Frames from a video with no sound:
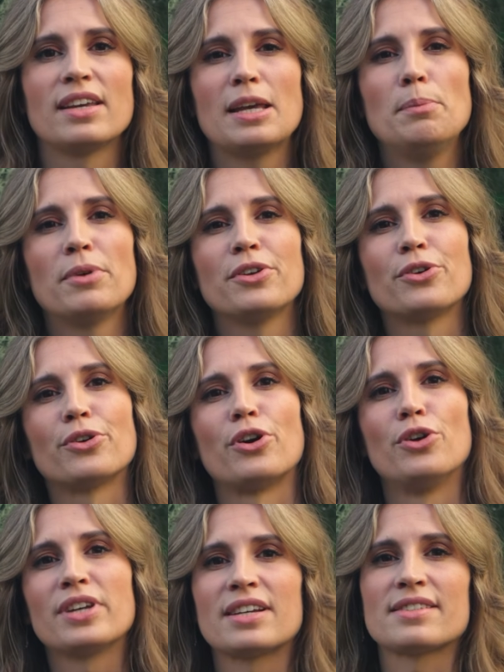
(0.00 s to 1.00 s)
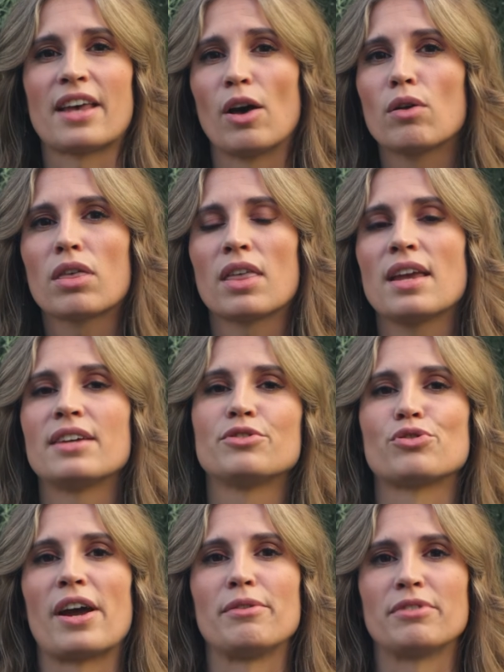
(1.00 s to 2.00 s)
in keeping your Hoyas healthy and
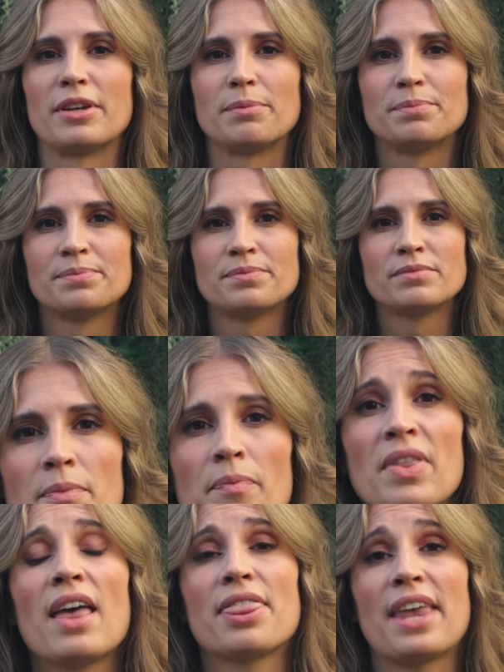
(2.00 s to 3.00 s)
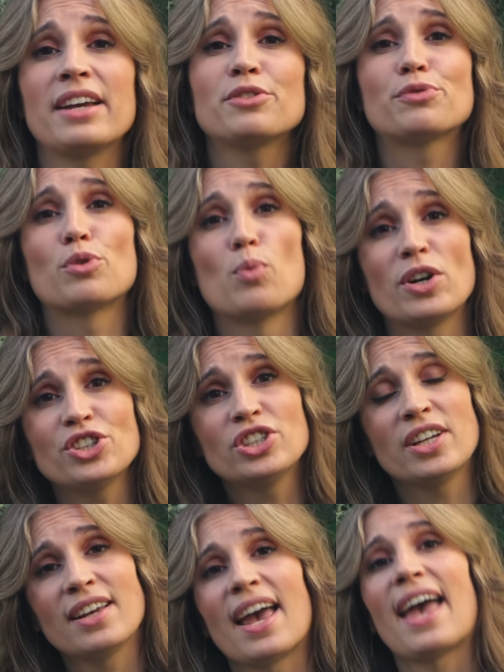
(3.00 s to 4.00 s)
thriving. Thanks for
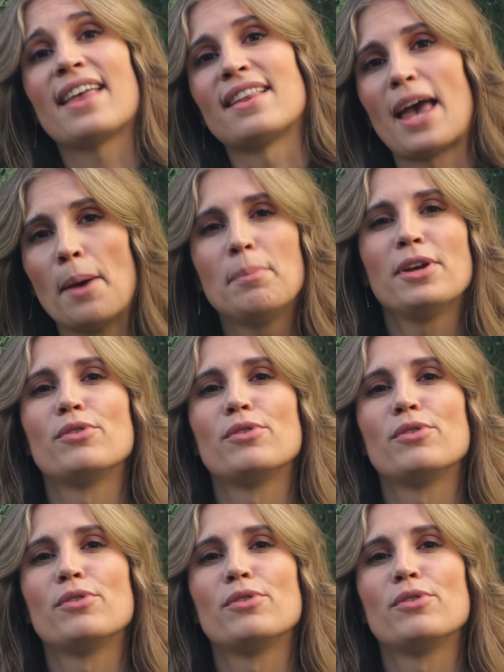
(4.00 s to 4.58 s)
watching and happy